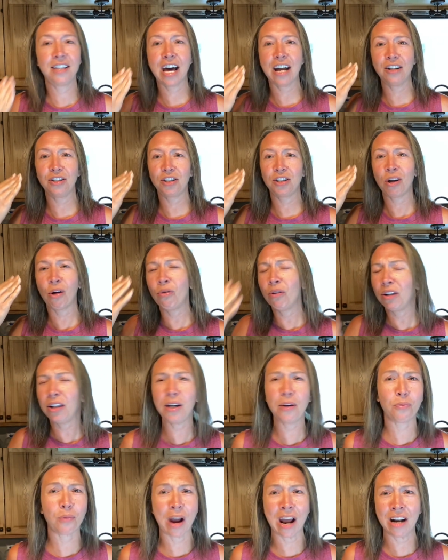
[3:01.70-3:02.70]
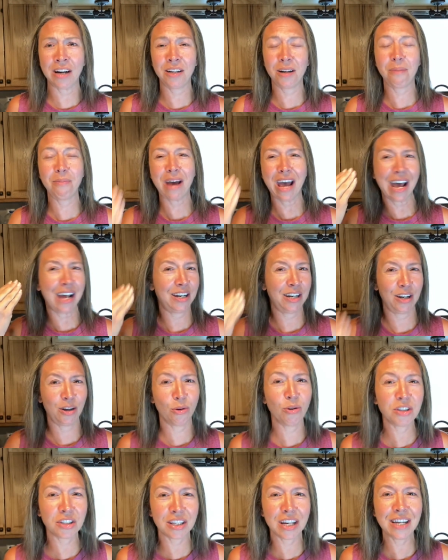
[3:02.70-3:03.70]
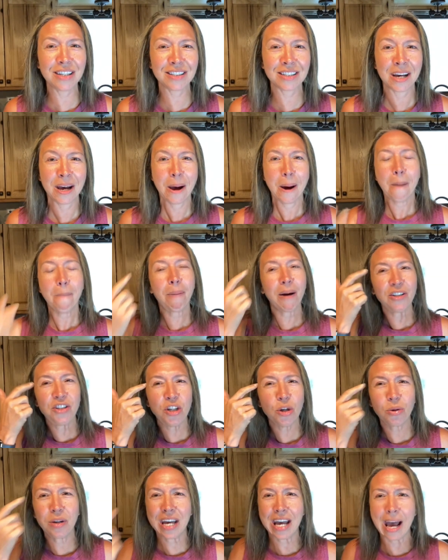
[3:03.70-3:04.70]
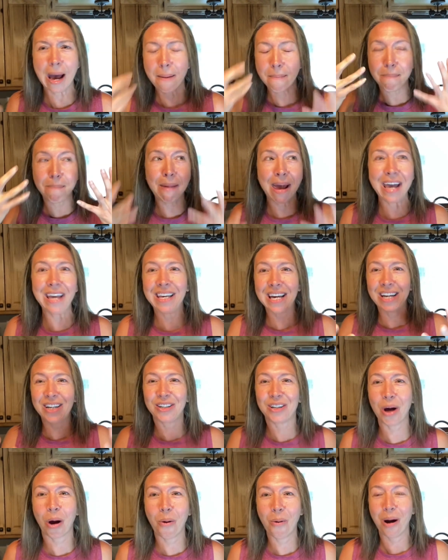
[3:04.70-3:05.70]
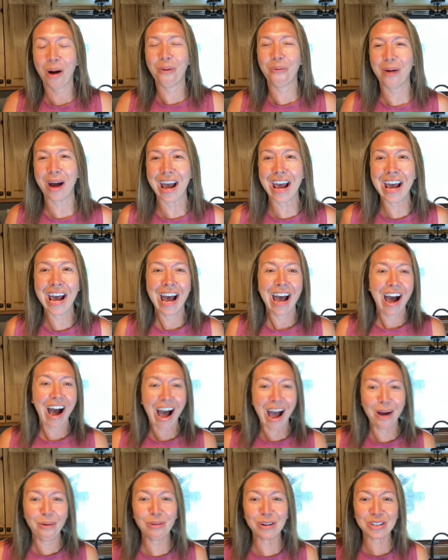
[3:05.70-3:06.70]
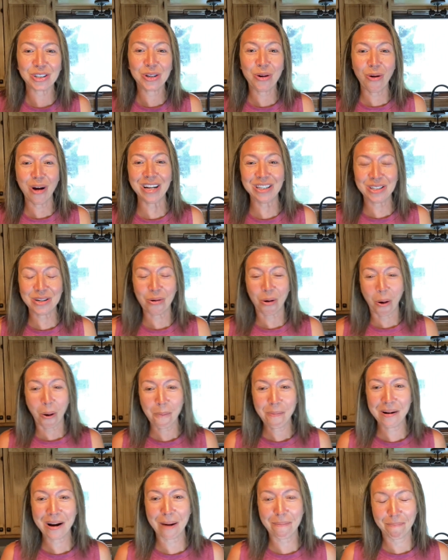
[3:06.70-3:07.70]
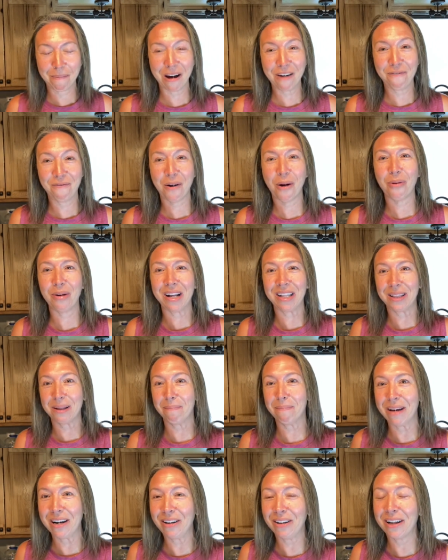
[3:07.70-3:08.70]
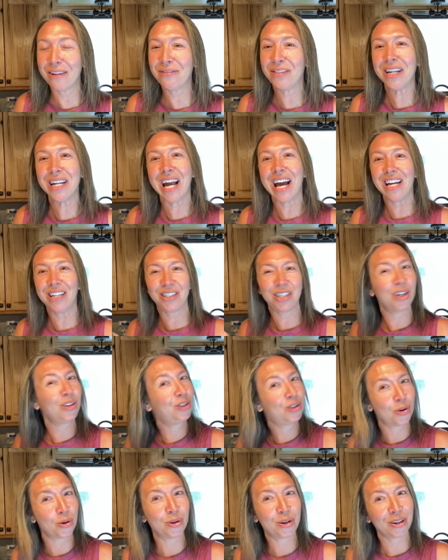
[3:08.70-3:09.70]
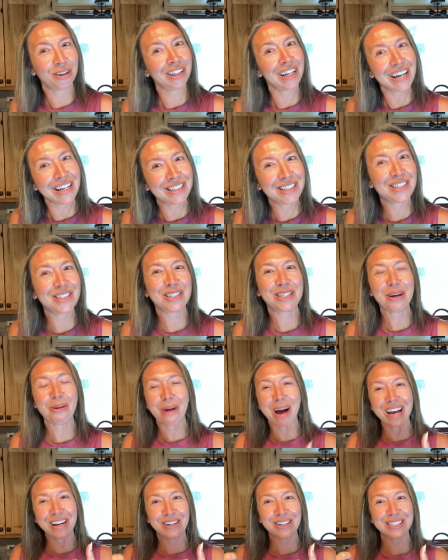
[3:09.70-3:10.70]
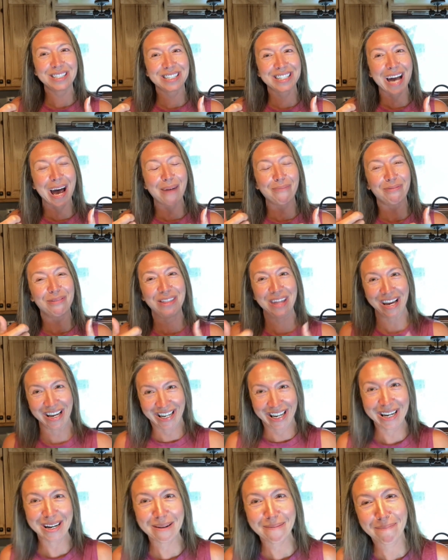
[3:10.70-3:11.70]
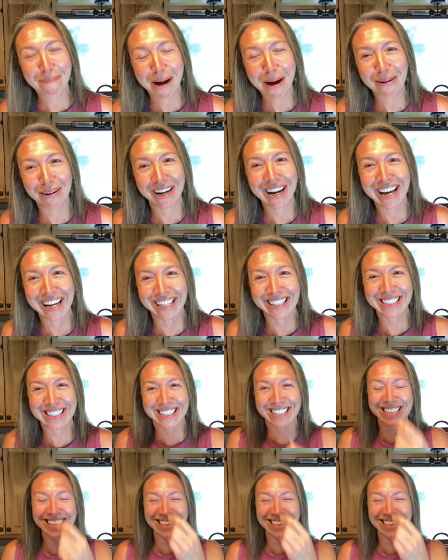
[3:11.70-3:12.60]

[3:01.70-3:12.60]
that is totally random and useless, but you can't make it go away? I was going to open up my phone in the middle of the night to Google it so I could stop thinking about it.